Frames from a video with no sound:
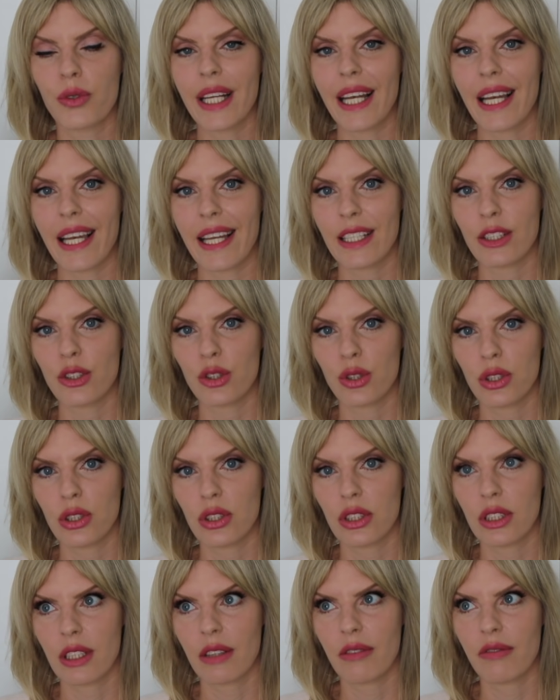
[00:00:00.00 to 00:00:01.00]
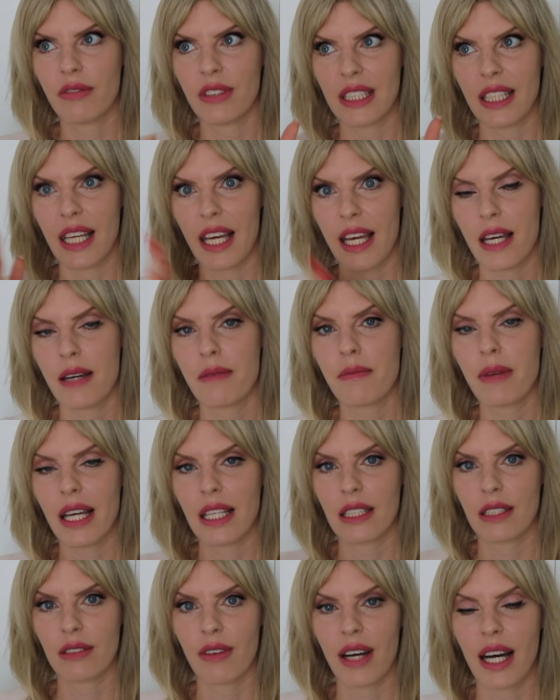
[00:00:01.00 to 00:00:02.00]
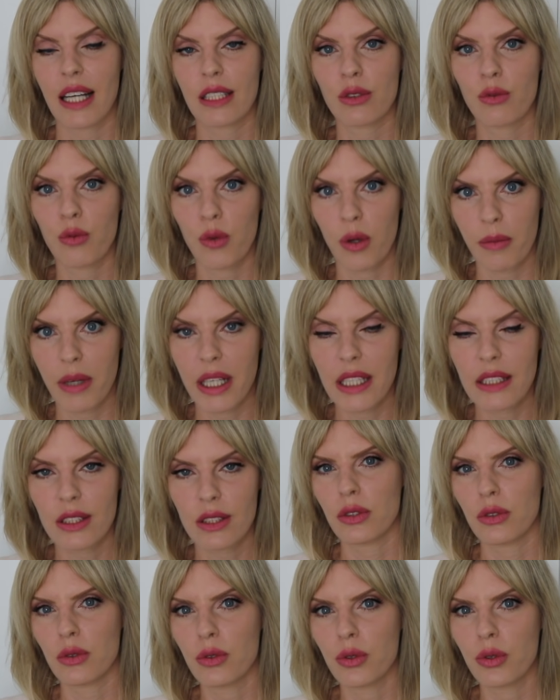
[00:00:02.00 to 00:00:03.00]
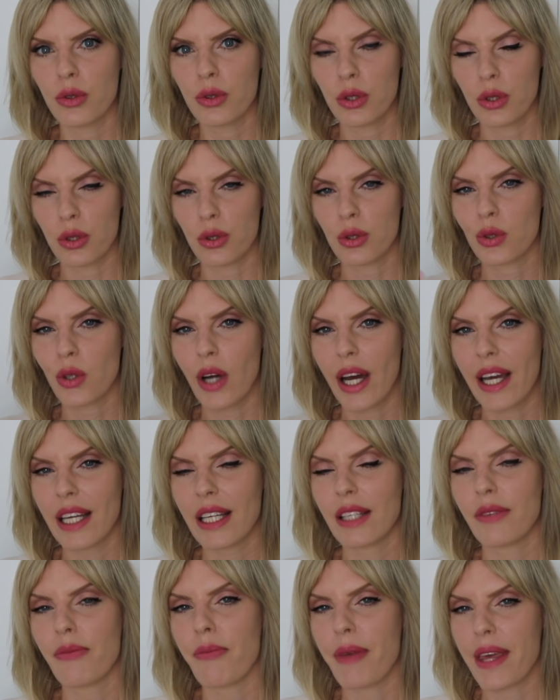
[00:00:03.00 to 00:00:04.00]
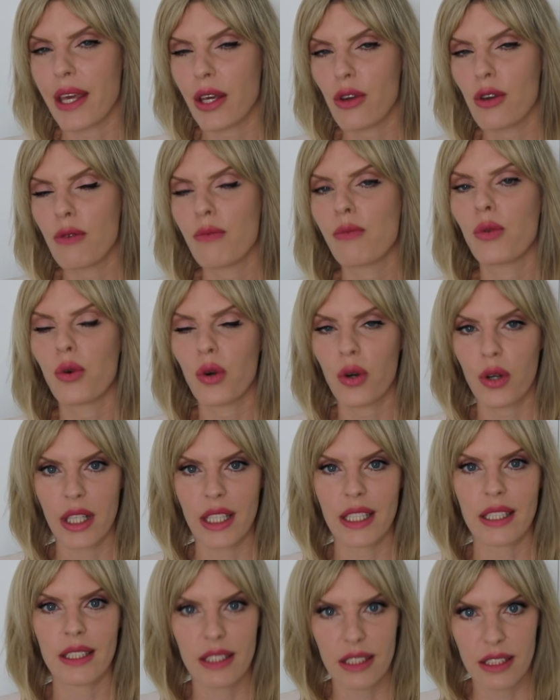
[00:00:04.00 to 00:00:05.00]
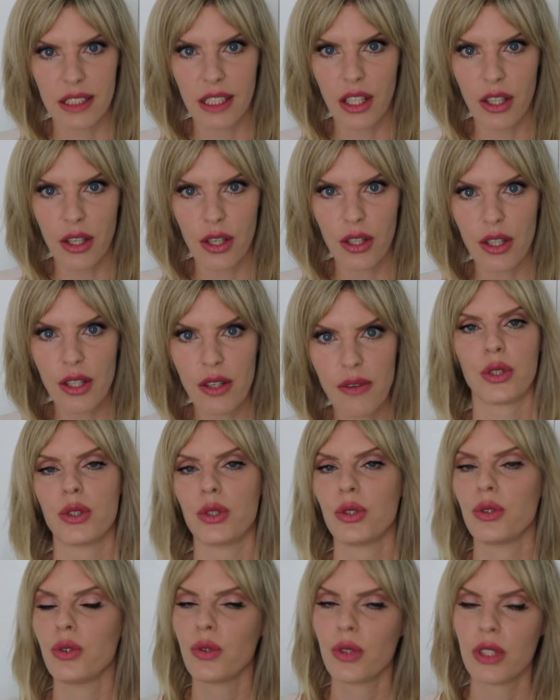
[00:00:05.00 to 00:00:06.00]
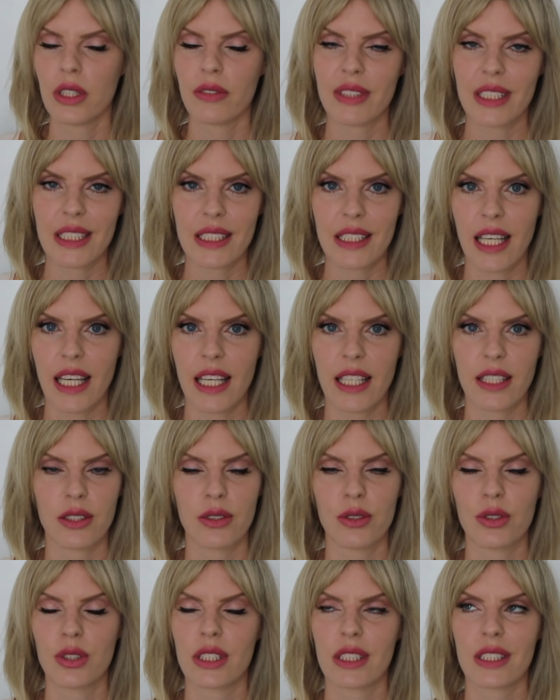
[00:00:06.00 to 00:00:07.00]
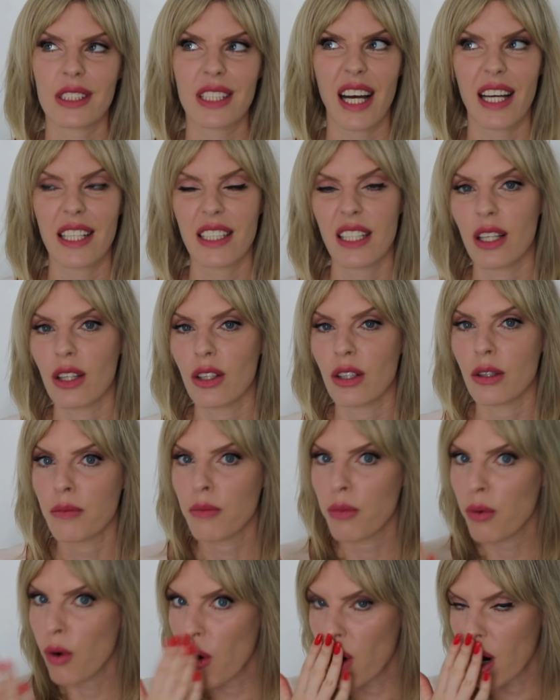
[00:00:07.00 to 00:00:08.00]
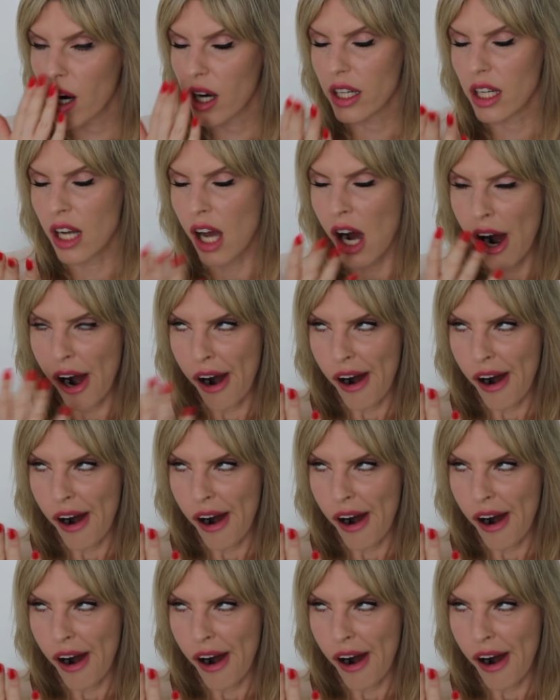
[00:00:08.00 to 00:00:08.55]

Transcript: relationship with him and that woman to to try and make you more insecure what you do in this case you just kind of look bored